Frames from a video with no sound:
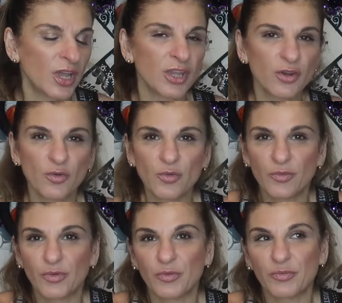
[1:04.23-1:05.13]
you
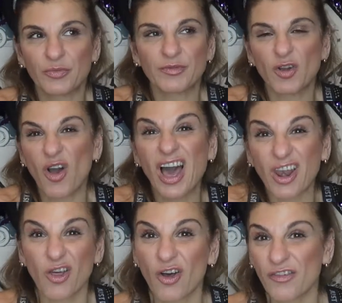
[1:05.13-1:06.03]
know, we've got
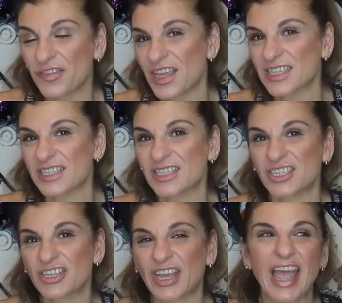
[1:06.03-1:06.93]
a lot of things
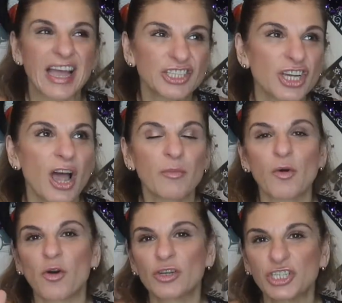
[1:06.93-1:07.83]
to catch
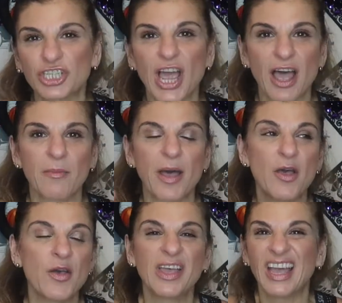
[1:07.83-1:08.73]
up on, chat about.